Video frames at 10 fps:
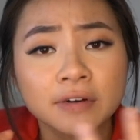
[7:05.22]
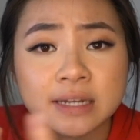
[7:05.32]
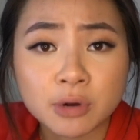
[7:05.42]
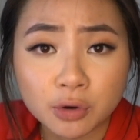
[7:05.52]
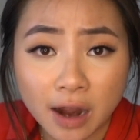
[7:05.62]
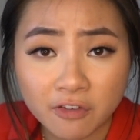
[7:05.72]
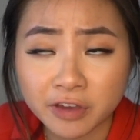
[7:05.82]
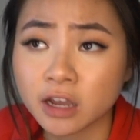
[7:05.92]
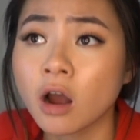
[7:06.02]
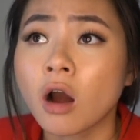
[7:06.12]
of your
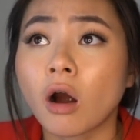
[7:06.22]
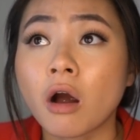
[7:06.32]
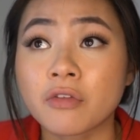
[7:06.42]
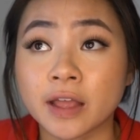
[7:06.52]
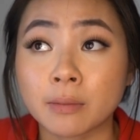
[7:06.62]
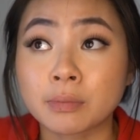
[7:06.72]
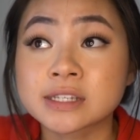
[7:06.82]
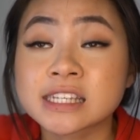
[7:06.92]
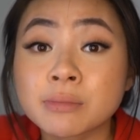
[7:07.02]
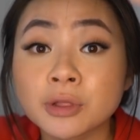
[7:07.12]
demographic? Are they
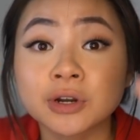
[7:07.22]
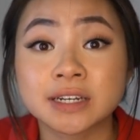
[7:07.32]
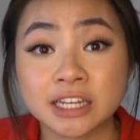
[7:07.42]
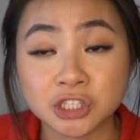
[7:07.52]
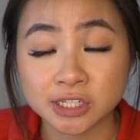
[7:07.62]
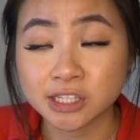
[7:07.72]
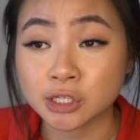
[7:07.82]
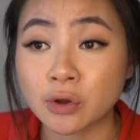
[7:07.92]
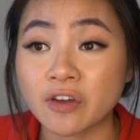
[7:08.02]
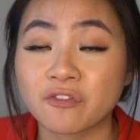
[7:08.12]
similar niches?
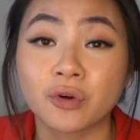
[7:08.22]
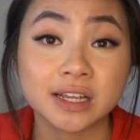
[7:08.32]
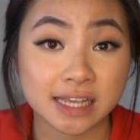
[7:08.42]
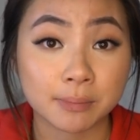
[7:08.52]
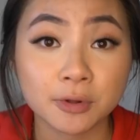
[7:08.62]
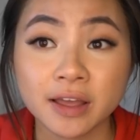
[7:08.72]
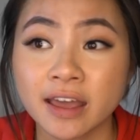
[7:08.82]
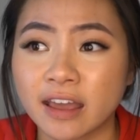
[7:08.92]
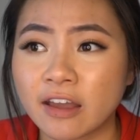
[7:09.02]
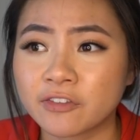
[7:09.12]
You know, if for example,
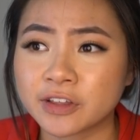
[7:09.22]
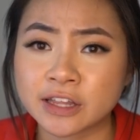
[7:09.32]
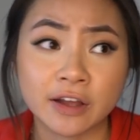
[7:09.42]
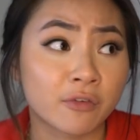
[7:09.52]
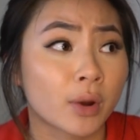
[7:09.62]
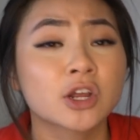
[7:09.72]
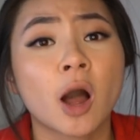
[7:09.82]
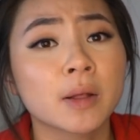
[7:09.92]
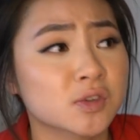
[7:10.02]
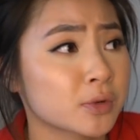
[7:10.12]
if one
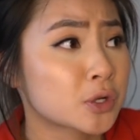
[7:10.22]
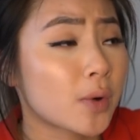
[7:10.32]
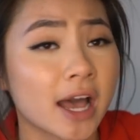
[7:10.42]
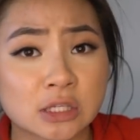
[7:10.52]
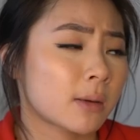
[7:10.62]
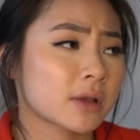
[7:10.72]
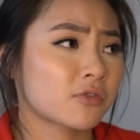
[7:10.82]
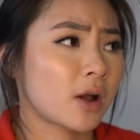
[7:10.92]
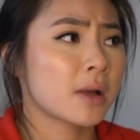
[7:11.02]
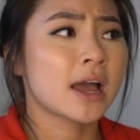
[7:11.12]
comment's from the US coming
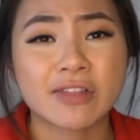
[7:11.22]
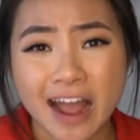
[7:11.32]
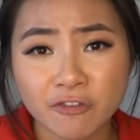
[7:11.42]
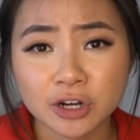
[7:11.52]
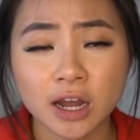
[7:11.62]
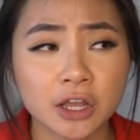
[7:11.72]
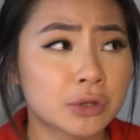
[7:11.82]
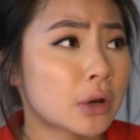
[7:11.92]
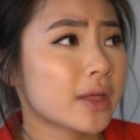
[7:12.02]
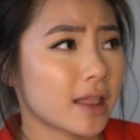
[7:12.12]
from South Africa,
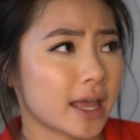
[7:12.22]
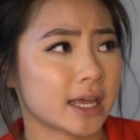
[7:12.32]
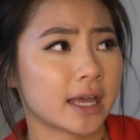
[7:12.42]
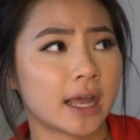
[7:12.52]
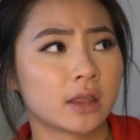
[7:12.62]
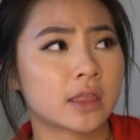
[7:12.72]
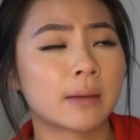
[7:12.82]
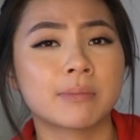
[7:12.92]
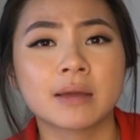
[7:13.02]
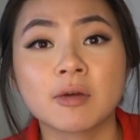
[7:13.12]
you know that like, they
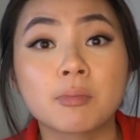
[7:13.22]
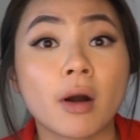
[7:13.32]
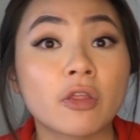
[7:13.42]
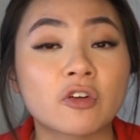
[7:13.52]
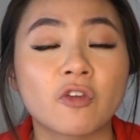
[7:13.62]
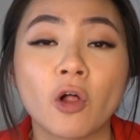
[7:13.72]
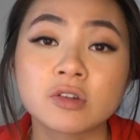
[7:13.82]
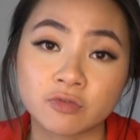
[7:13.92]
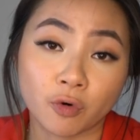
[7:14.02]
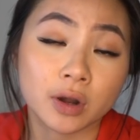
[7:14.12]
maybe bought their
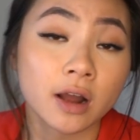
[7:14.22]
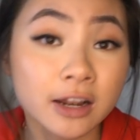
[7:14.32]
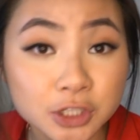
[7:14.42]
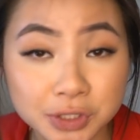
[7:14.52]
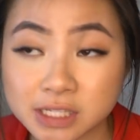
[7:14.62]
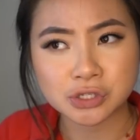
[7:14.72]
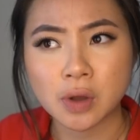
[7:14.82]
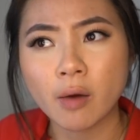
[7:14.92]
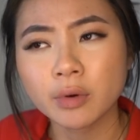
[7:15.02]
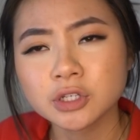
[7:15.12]
followers from foreign countries. So
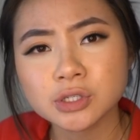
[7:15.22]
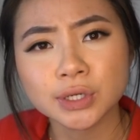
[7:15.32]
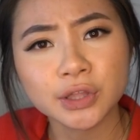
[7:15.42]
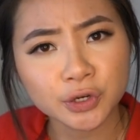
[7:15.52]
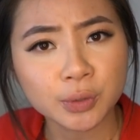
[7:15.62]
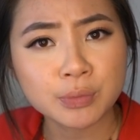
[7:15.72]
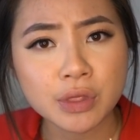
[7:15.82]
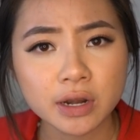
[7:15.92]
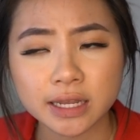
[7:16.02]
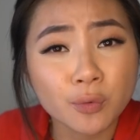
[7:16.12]
I would just look at their
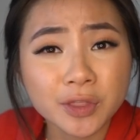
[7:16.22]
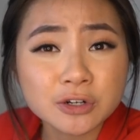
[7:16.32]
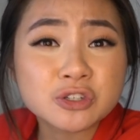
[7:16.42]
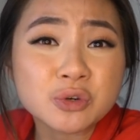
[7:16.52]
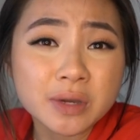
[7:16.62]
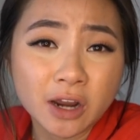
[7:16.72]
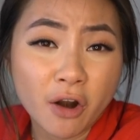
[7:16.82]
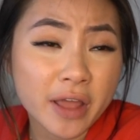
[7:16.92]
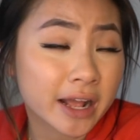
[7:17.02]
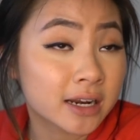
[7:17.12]
community. What they're doing,
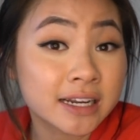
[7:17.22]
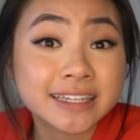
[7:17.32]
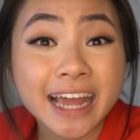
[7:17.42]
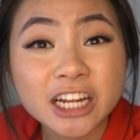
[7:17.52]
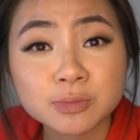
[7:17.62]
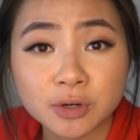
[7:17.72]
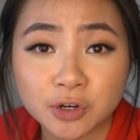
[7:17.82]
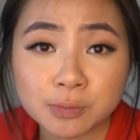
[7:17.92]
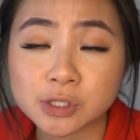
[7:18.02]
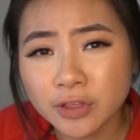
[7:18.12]
are they in engagement
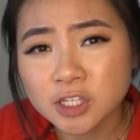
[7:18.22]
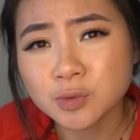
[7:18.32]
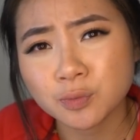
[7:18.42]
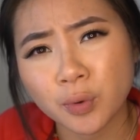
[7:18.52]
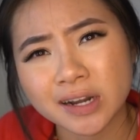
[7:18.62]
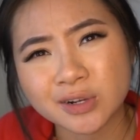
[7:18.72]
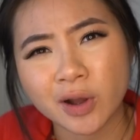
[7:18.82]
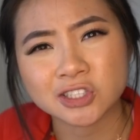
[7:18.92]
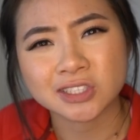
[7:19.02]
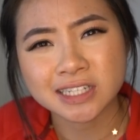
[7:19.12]
groups? So this is where the
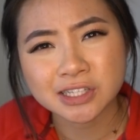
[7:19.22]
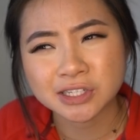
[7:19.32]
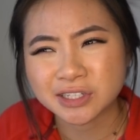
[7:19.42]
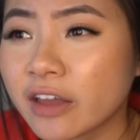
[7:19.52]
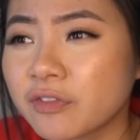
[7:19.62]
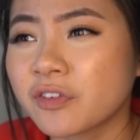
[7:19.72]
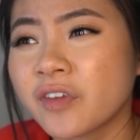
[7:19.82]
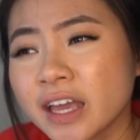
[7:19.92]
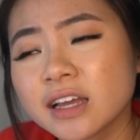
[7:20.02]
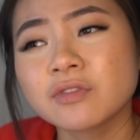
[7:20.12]
question leads to. If a
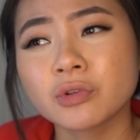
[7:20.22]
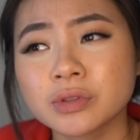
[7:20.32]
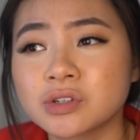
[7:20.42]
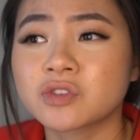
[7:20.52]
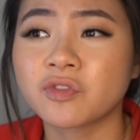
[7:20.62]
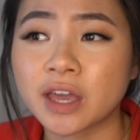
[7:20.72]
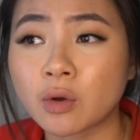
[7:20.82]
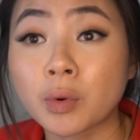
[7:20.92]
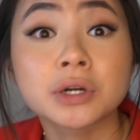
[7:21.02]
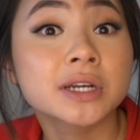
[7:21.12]
fake influencer is
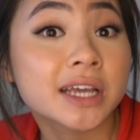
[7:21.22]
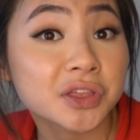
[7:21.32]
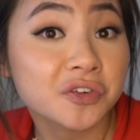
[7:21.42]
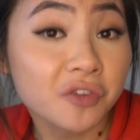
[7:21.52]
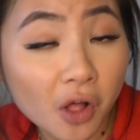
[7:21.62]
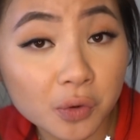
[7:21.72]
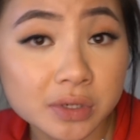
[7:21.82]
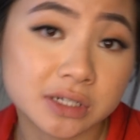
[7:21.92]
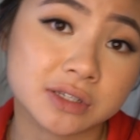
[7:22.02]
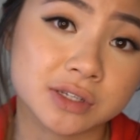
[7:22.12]
fake, where do they get their
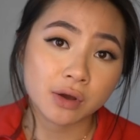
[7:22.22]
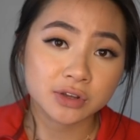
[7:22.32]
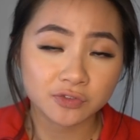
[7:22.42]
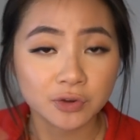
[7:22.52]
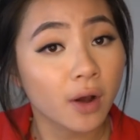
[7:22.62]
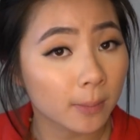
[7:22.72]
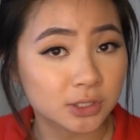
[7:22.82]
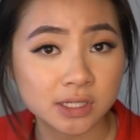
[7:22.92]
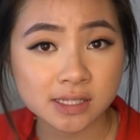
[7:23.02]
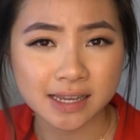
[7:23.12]
followers? So there's a few
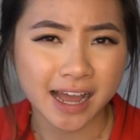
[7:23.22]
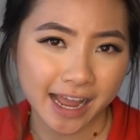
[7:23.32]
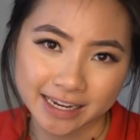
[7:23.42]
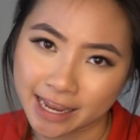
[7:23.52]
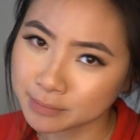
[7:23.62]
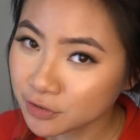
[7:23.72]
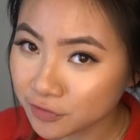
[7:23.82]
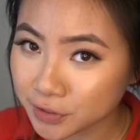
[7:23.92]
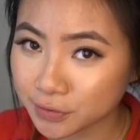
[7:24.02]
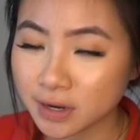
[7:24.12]
options. I named a
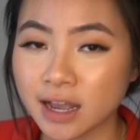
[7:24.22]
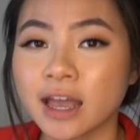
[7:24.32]
few.